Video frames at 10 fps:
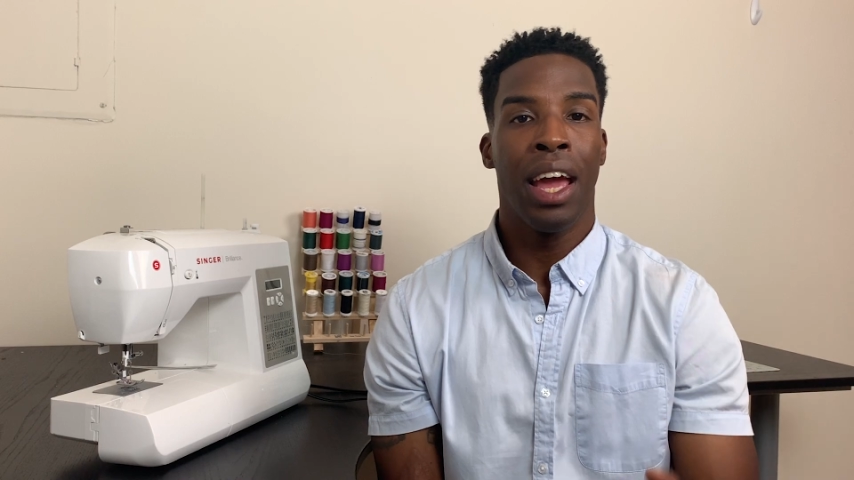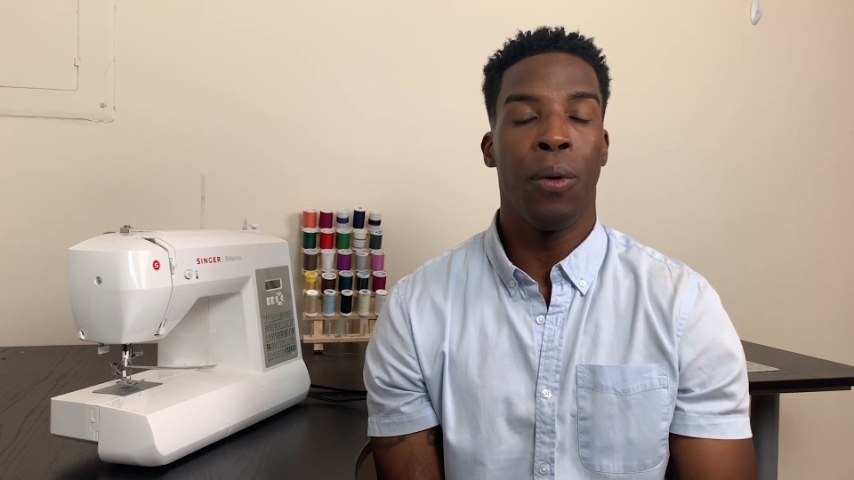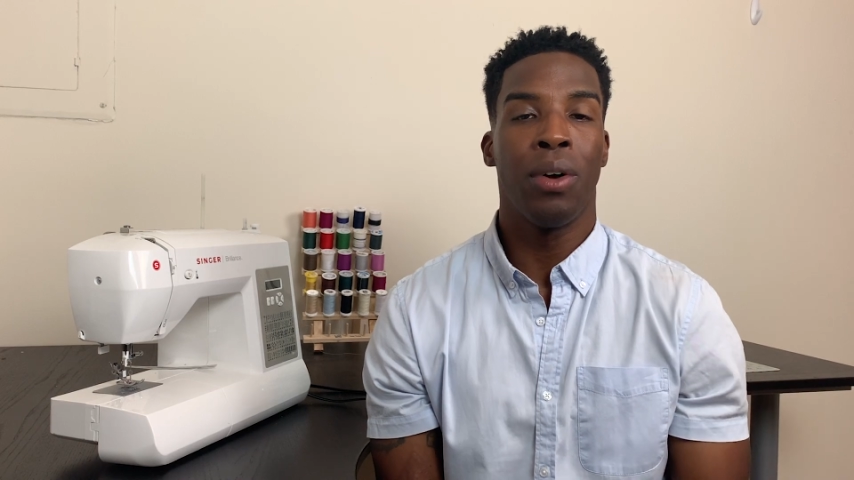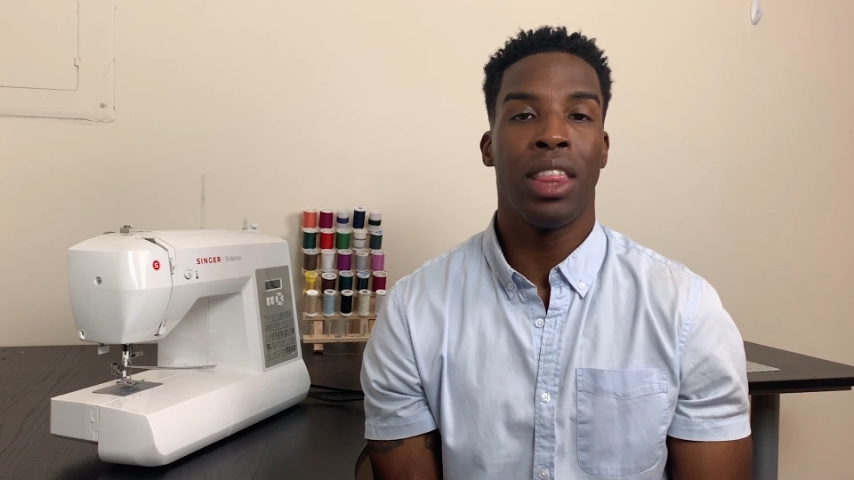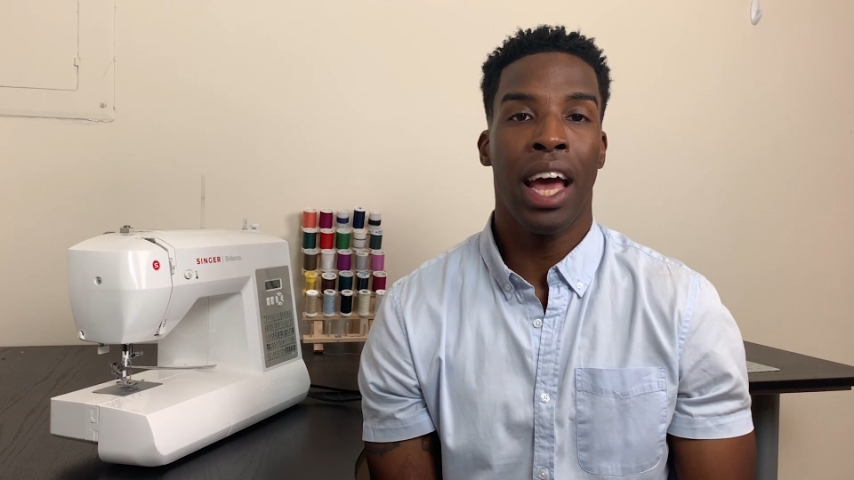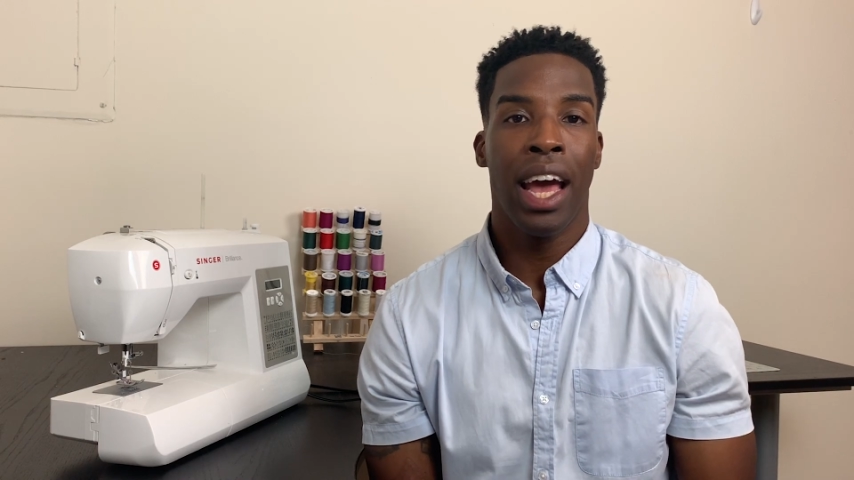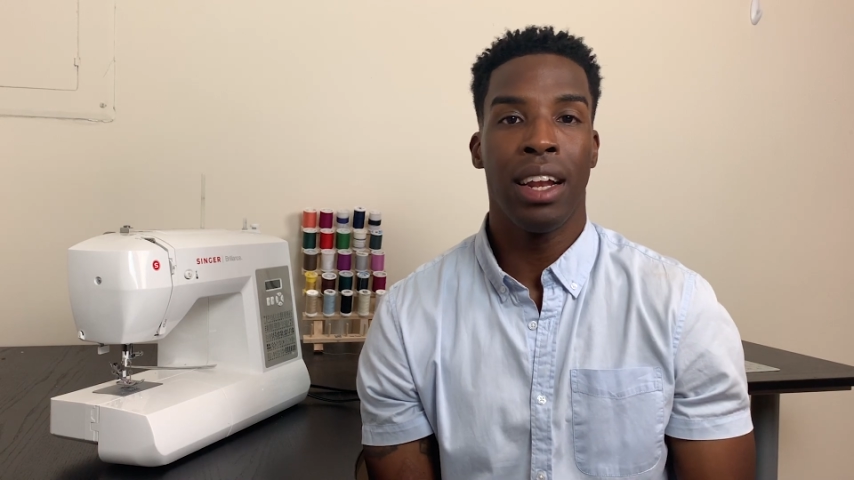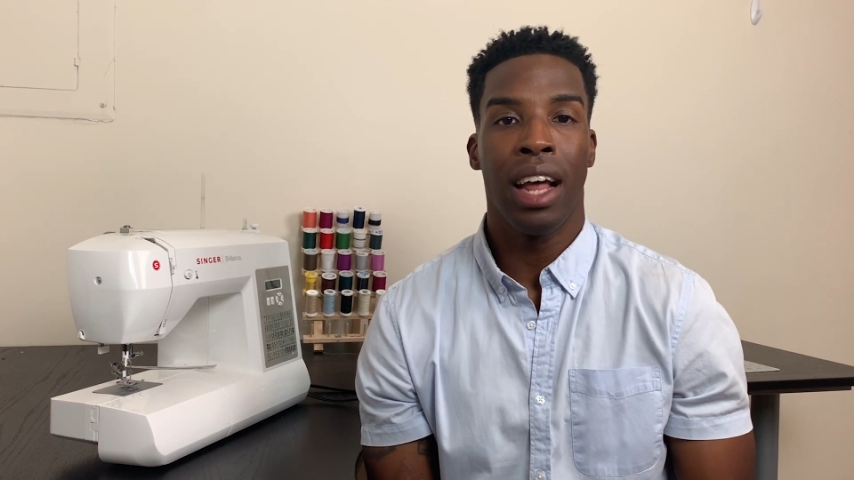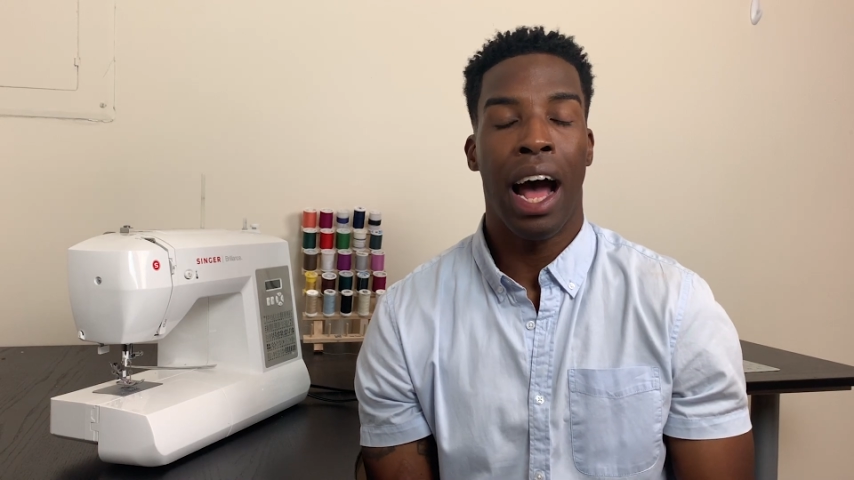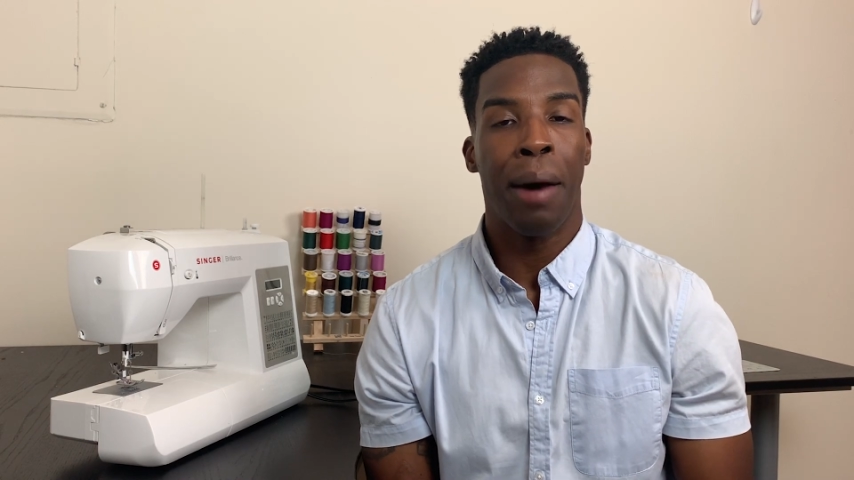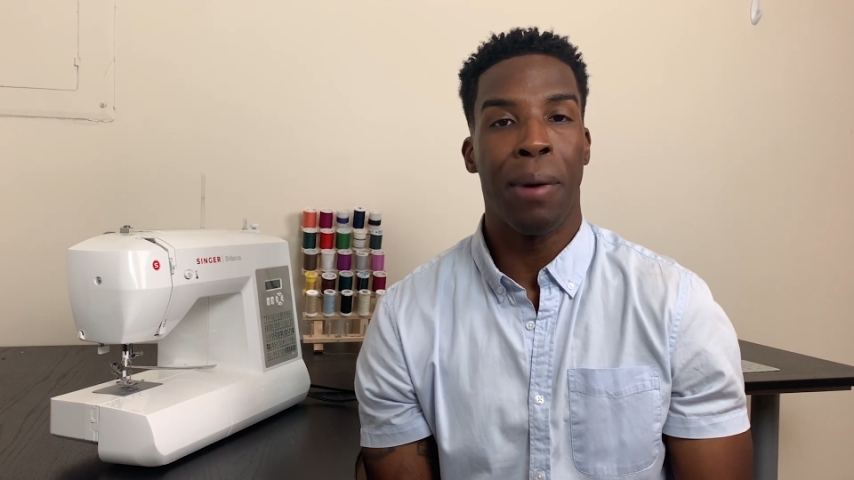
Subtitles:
With that, I'm